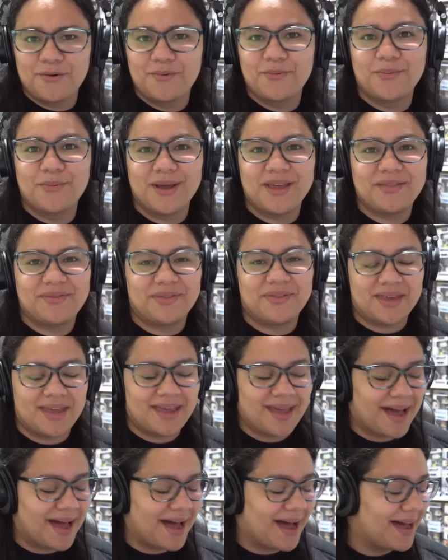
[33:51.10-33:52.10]
with the
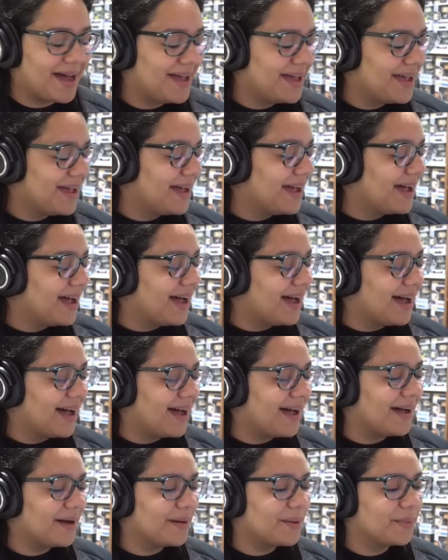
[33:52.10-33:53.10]
uh,
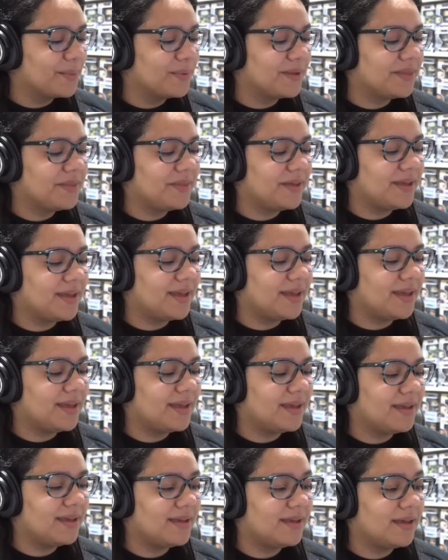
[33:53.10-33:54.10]
uh with
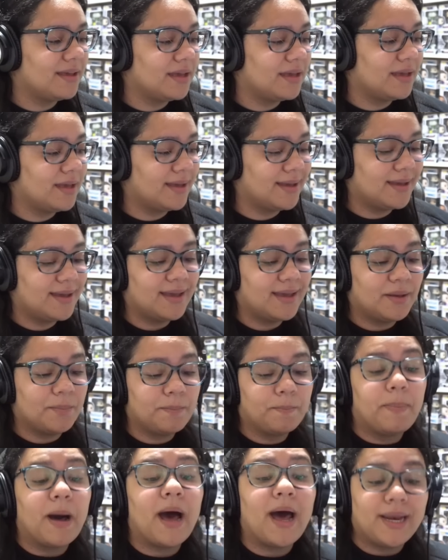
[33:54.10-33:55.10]
the
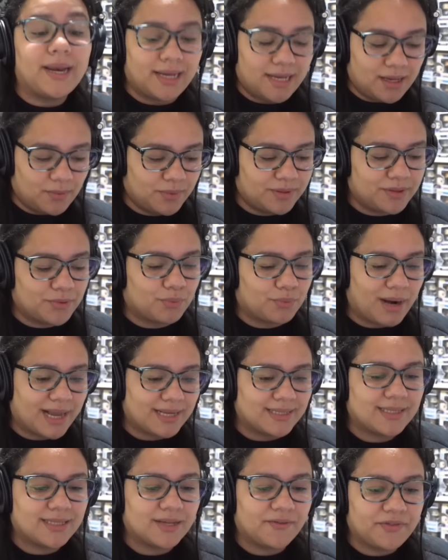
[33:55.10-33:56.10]
body with the
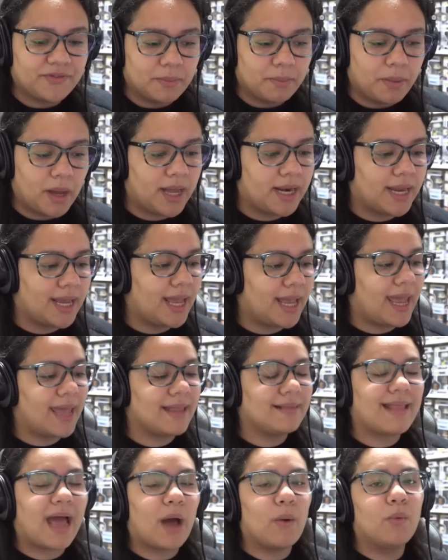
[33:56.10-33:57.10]
rest of the body
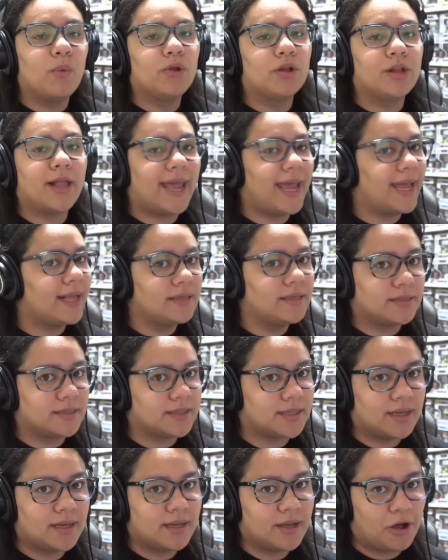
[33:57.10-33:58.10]
and that will
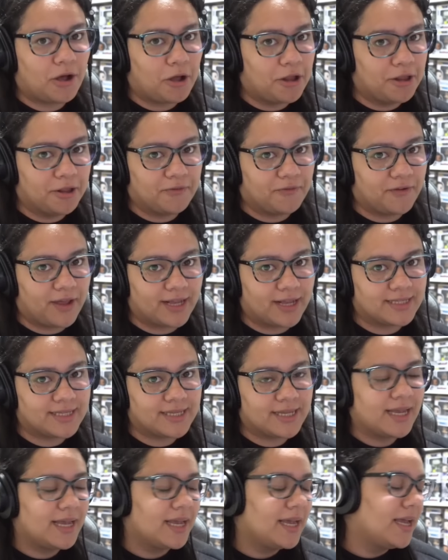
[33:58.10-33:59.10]
end all of it
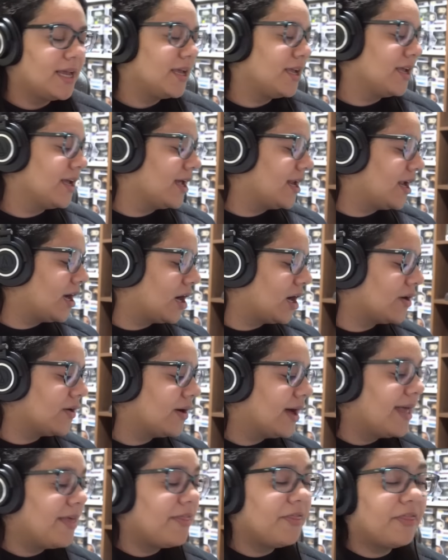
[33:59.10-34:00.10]
you know,
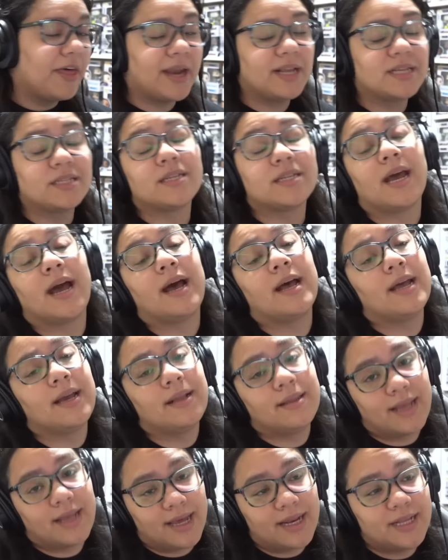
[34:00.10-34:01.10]
that is uh, uh, that is